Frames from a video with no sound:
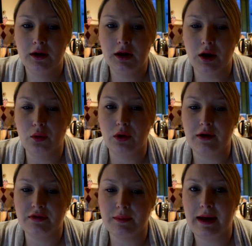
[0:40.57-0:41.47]
you know, all
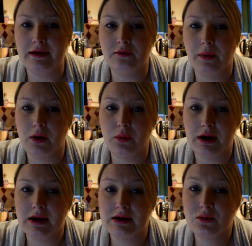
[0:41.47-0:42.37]
over the place, but
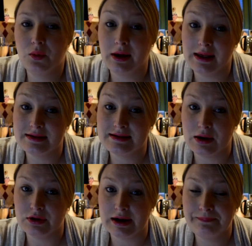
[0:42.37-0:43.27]
we're getting
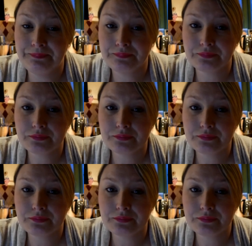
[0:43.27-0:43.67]
settled in.